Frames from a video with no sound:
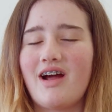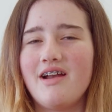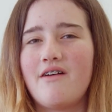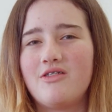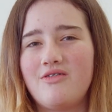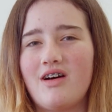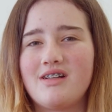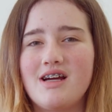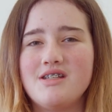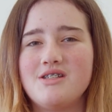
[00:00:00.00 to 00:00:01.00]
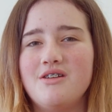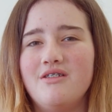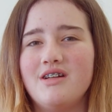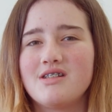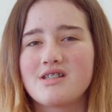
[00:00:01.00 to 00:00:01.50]
I never found Heights
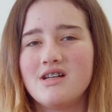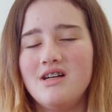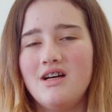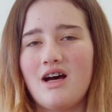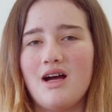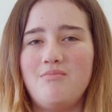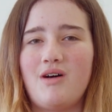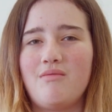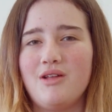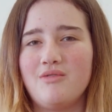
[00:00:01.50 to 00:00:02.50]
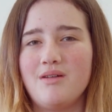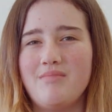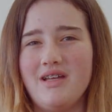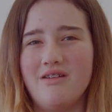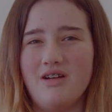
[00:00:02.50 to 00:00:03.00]
students, I probably
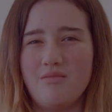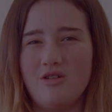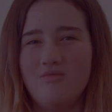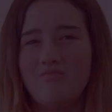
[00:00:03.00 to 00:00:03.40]
wouldn't be here anymore.